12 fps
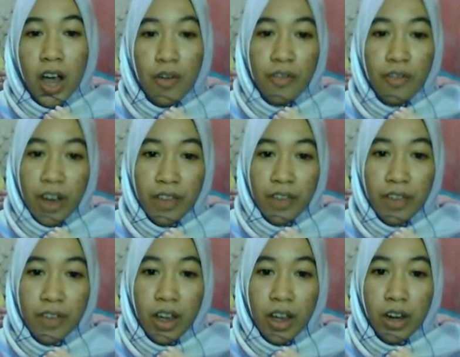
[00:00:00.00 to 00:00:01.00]
5.
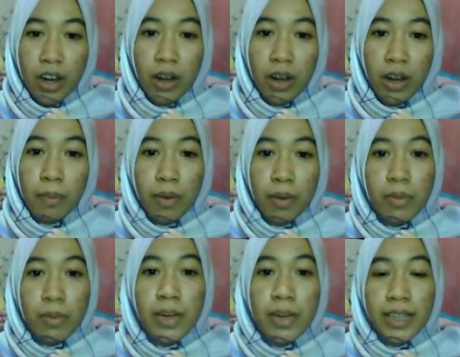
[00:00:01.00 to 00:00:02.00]

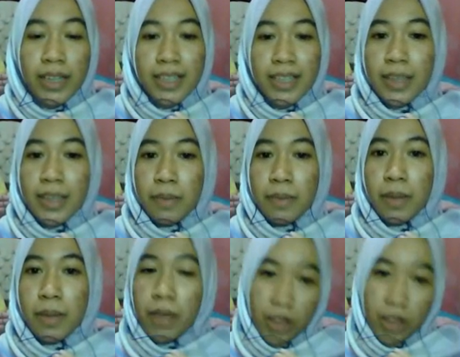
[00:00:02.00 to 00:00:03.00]
Non-probability sampling
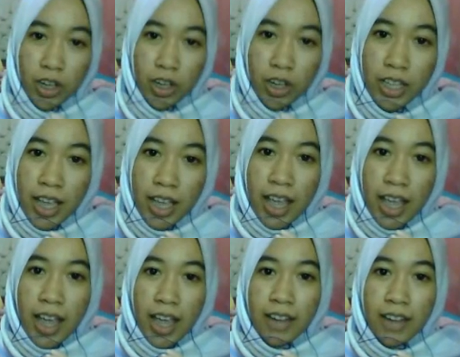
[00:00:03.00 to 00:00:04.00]
method.
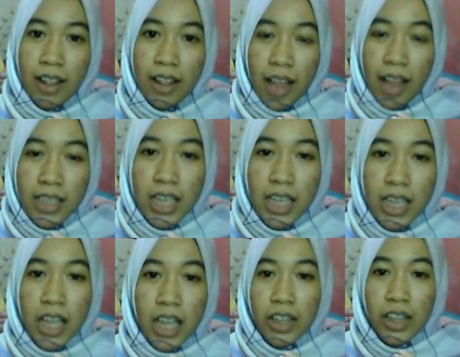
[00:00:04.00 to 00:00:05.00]
And the last,
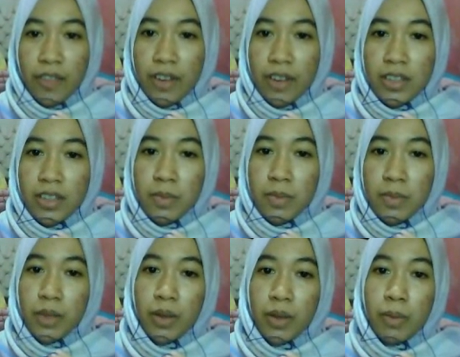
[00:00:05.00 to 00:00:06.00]
difference
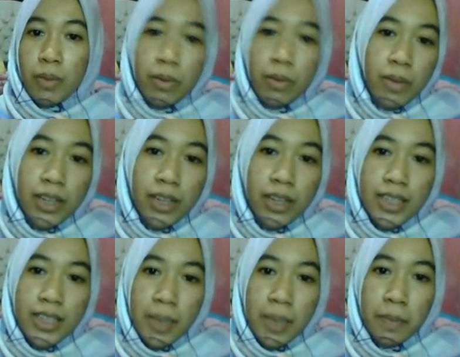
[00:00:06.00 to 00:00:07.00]
between probability
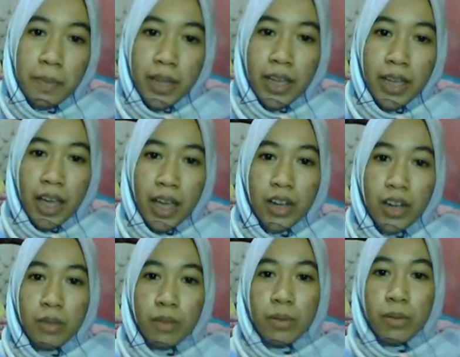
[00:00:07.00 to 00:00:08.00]
sampling and
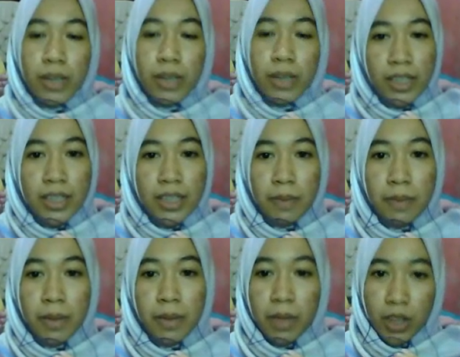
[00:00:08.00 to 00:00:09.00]
non-probability
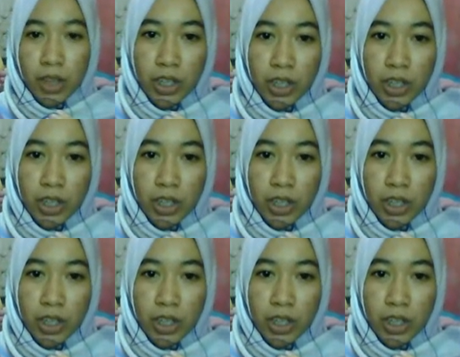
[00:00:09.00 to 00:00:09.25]
sampling method.